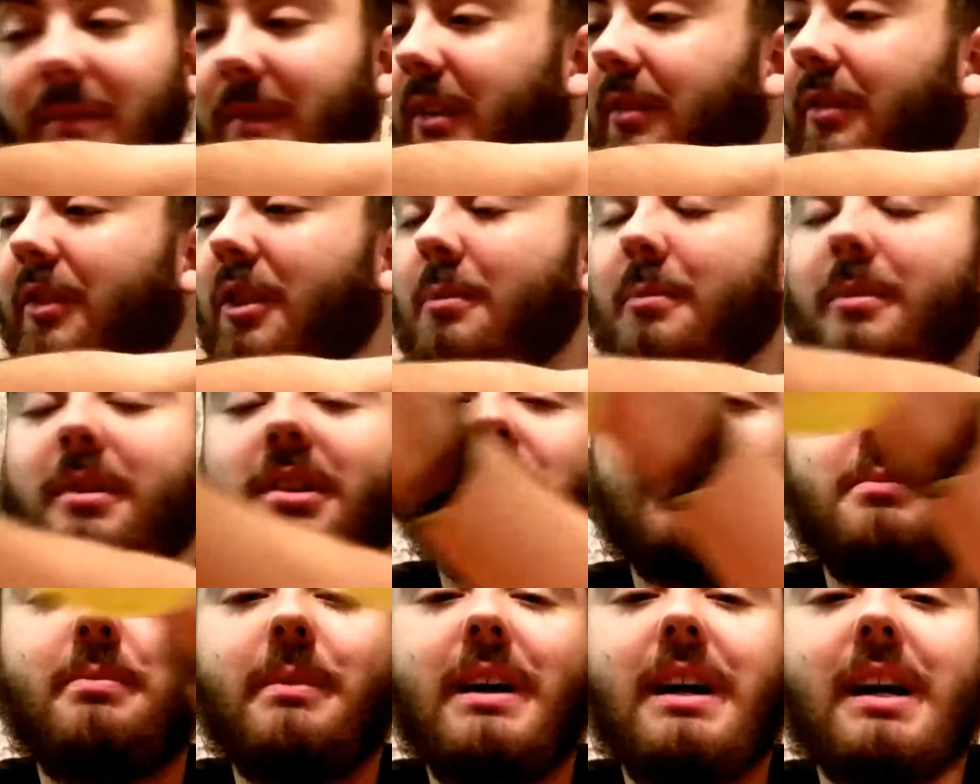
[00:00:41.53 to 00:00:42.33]
few
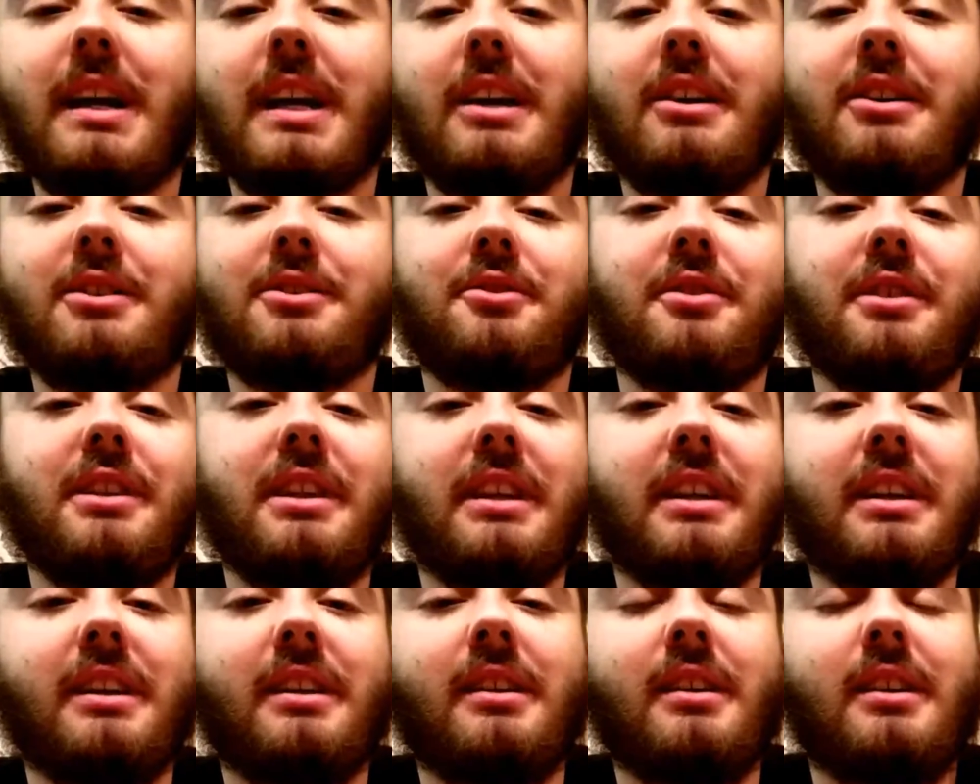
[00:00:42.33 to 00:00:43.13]
months back, I was
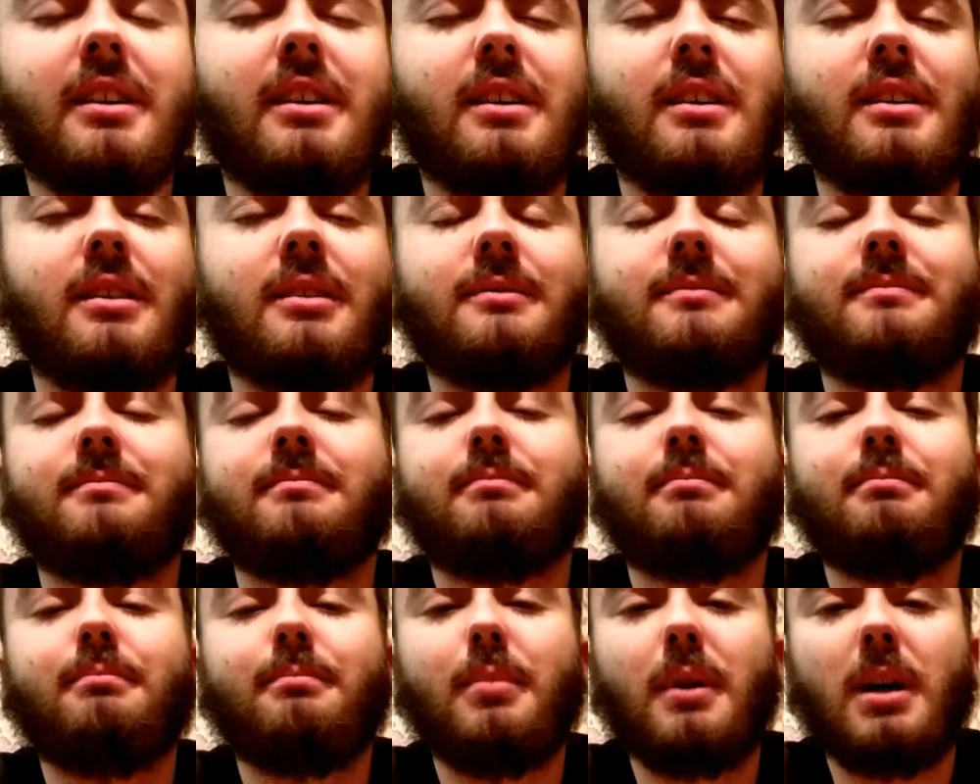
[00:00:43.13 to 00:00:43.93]
reading in a
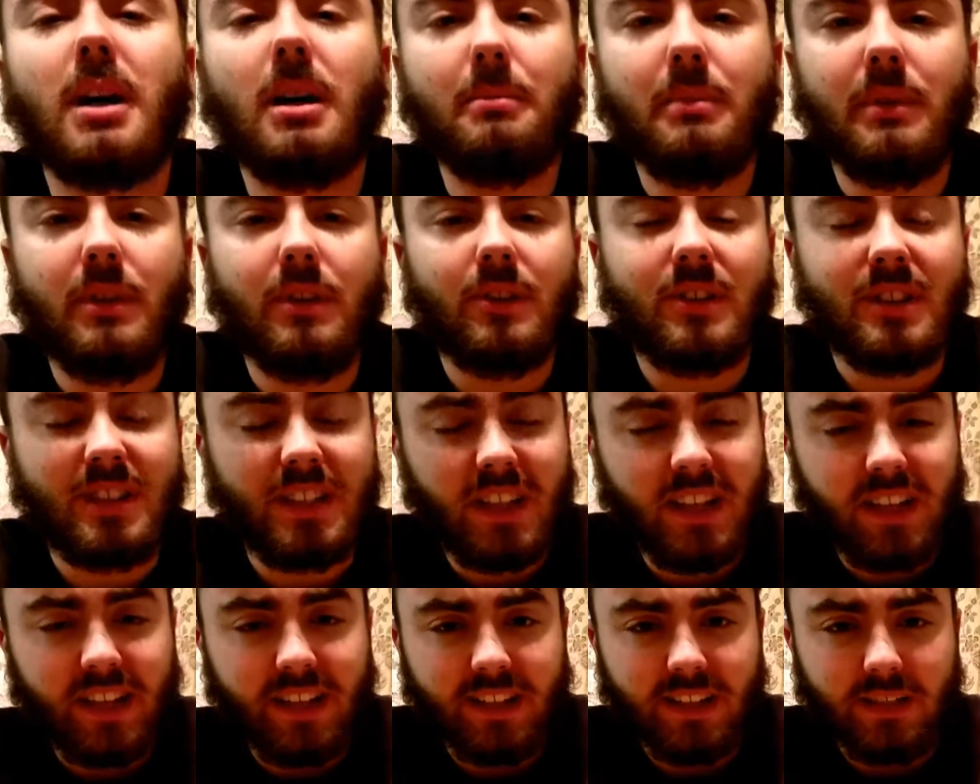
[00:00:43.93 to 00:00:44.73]
Popular
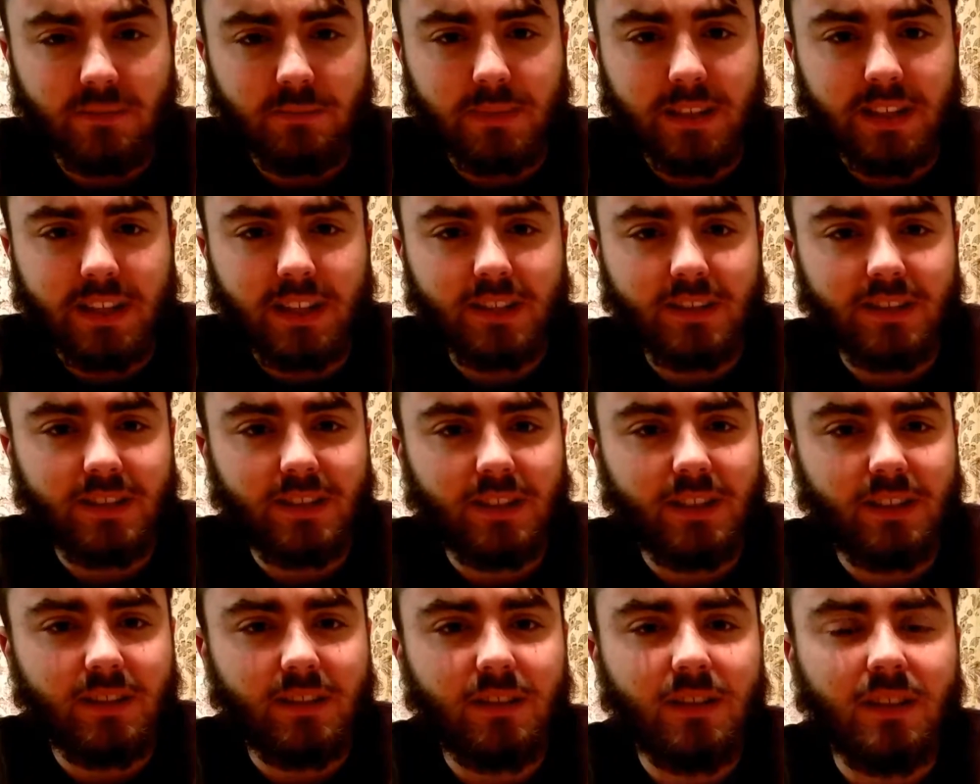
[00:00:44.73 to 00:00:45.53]
Science
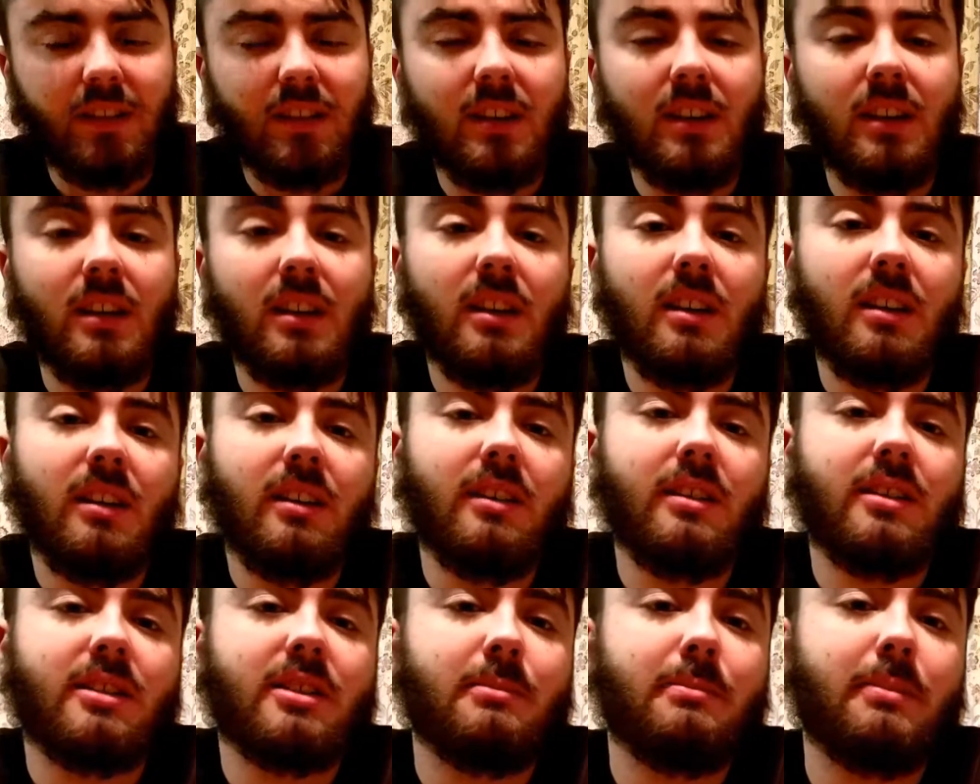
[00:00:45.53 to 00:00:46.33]
magazine
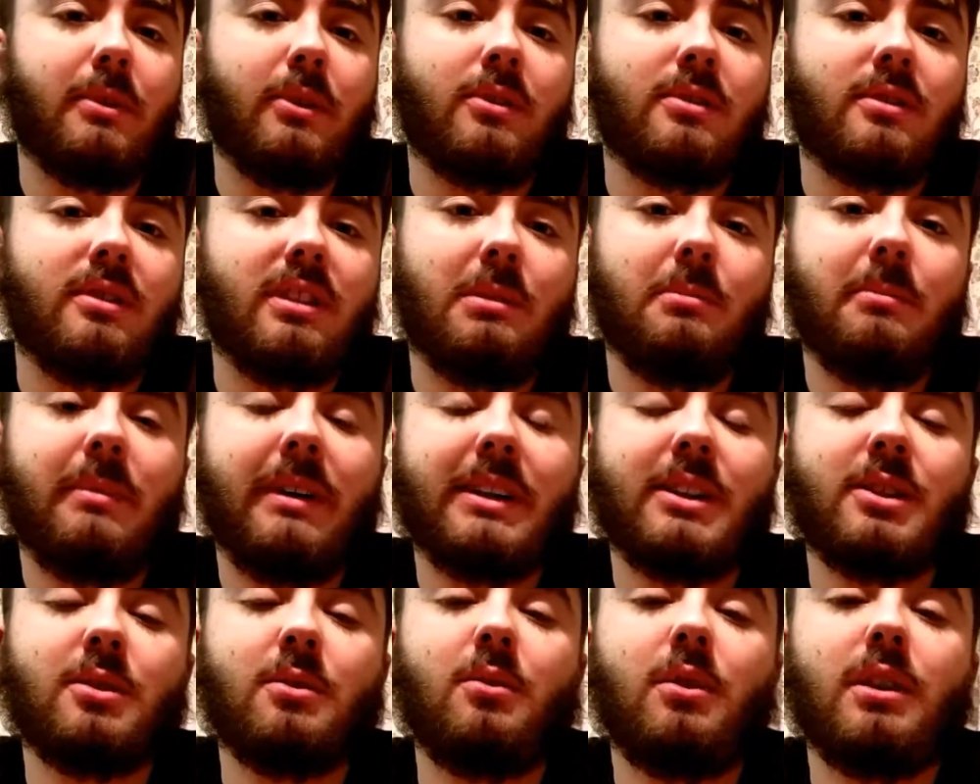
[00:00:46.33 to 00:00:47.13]
that supposedly by
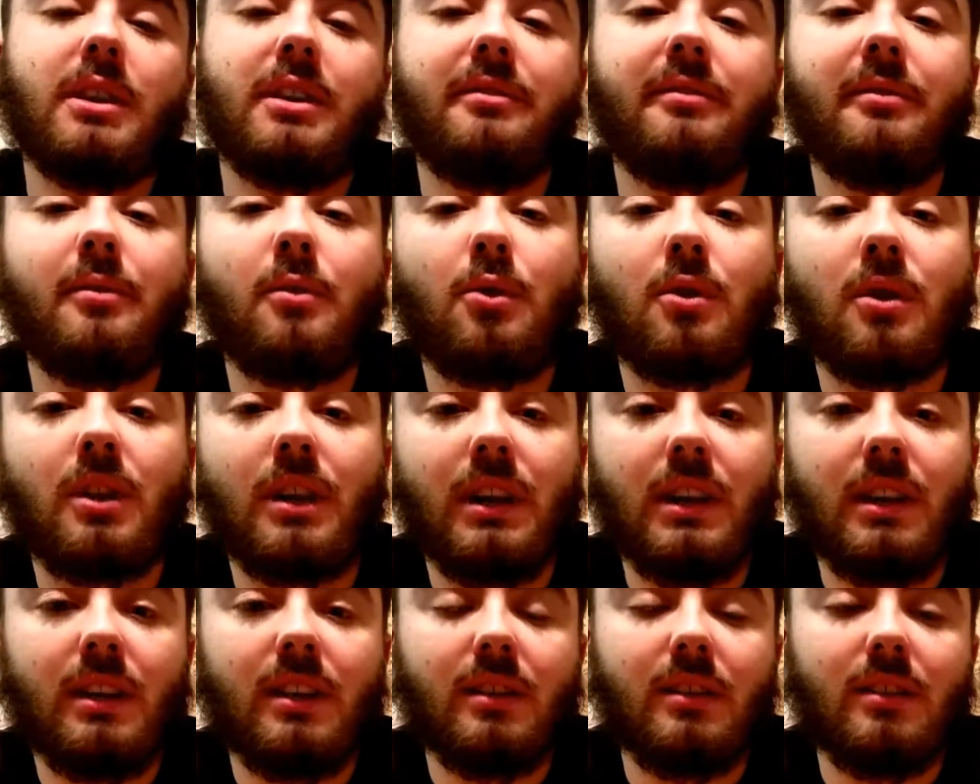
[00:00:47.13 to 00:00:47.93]

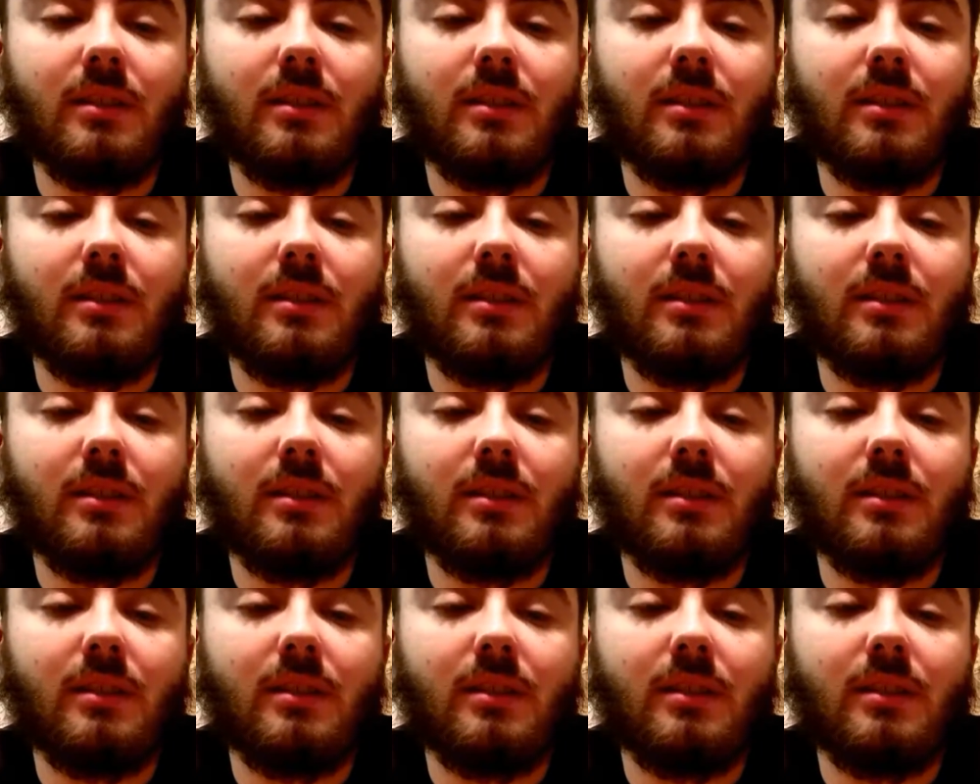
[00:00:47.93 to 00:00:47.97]
2040,